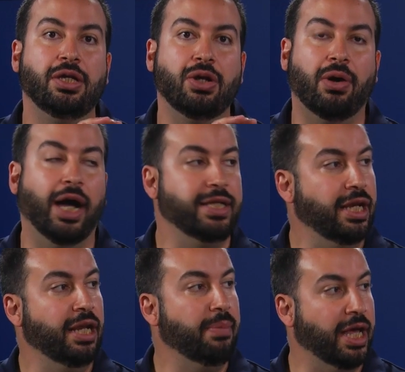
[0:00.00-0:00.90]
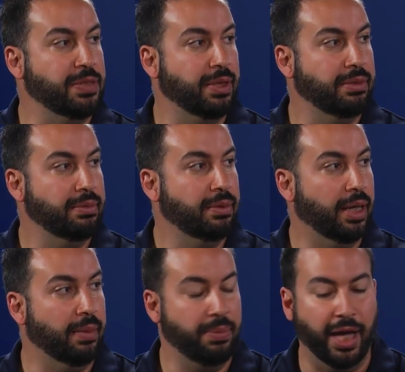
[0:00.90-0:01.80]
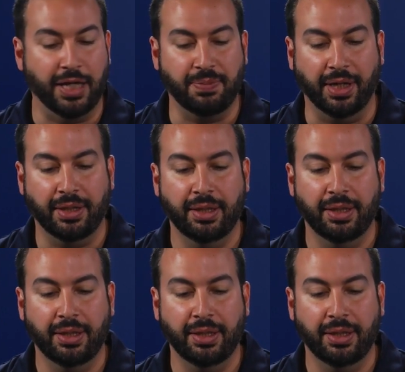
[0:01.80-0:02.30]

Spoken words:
your identity management aspect.